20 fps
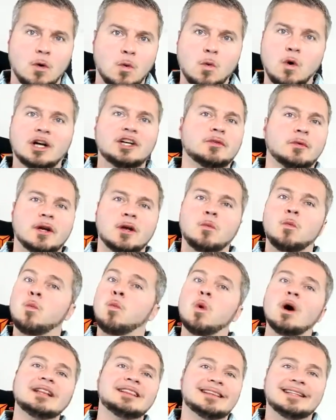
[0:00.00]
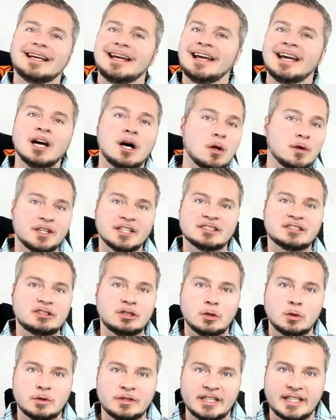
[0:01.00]
you are wondering what the hell this
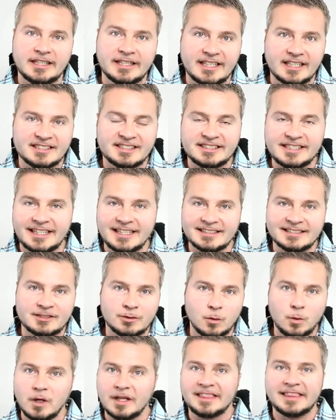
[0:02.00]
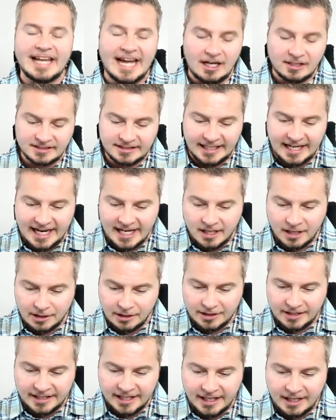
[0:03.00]
dude did to get sentenced to
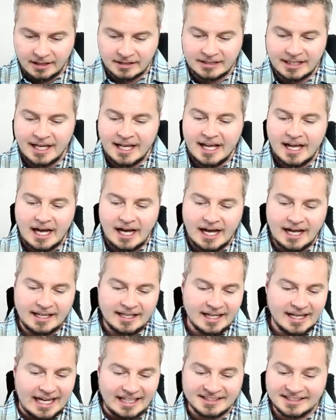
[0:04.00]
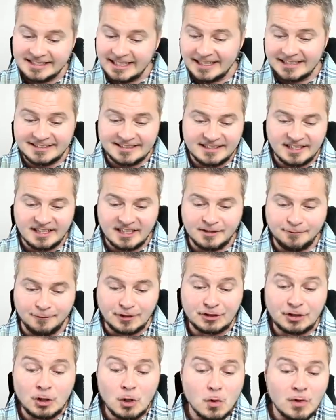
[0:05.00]
1,800 years. He got sentenced to
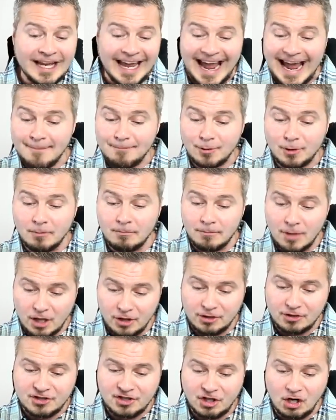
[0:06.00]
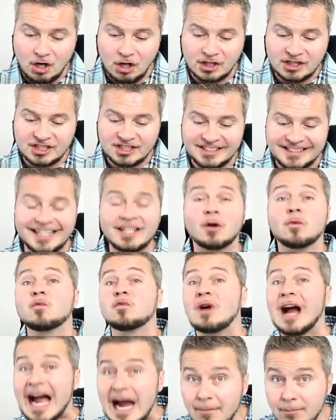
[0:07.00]
for 2 capital murder charges and a
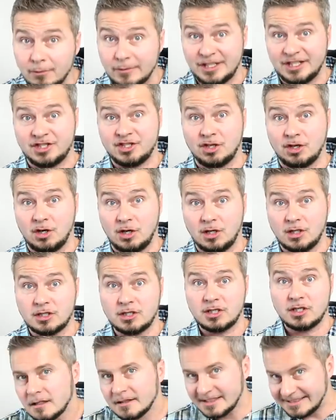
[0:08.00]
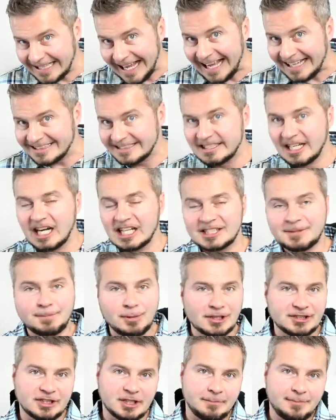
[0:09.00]
robbery charge. This guy Doug's
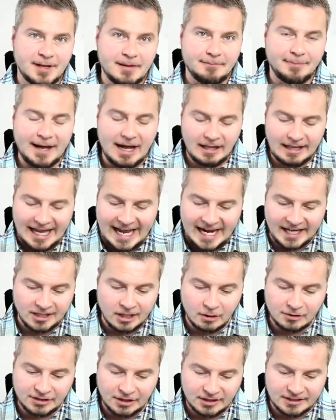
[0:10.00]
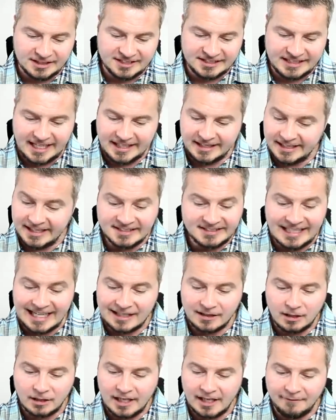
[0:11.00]
Prisoner Pen Pal ad goes on to say that he's
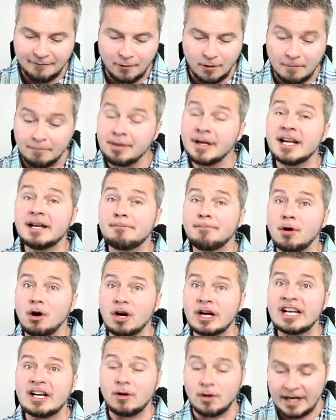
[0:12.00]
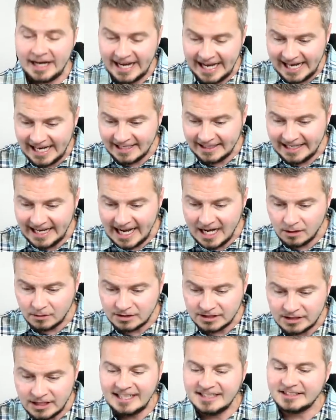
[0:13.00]
not looking for a pity party or
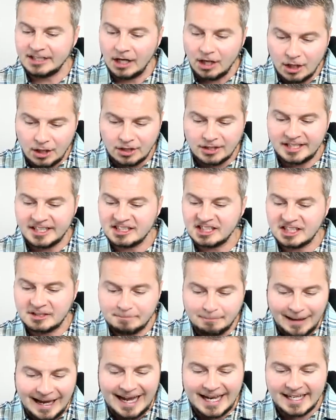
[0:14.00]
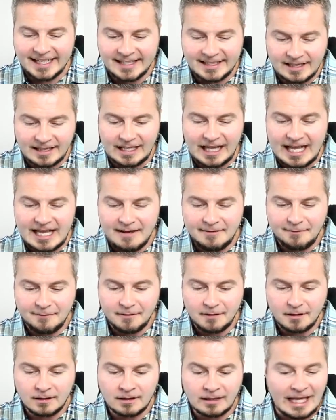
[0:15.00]
handouts. He's earned his spot in
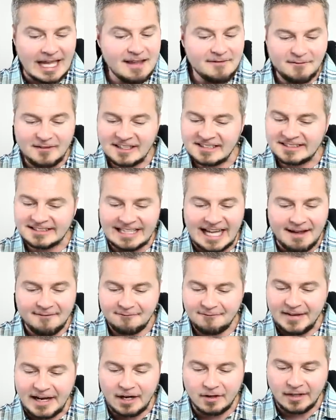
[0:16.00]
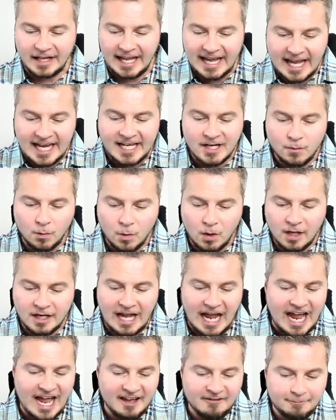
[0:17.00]
life. Life is not fair to
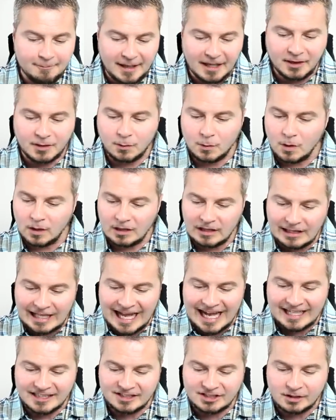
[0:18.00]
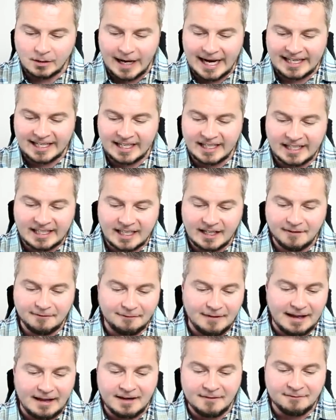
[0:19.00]
anyone. I have been through a lot, so I can
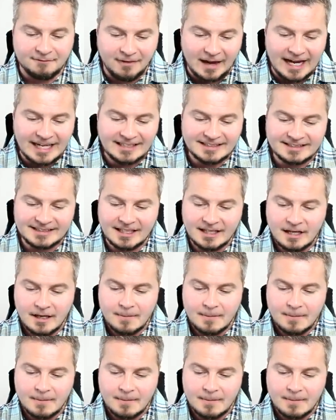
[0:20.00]
give advice